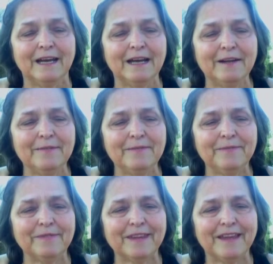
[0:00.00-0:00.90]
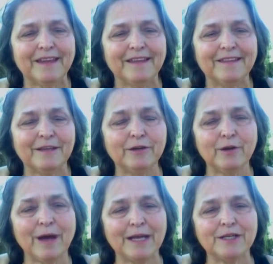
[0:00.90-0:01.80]
they'll
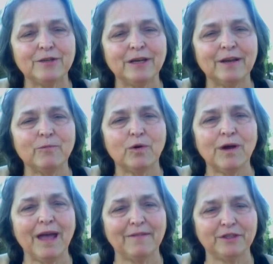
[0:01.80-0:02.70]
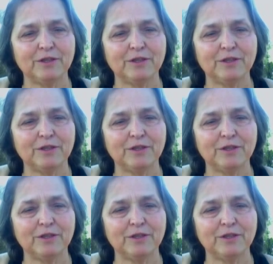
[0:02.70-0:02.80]
know how to do it and won't have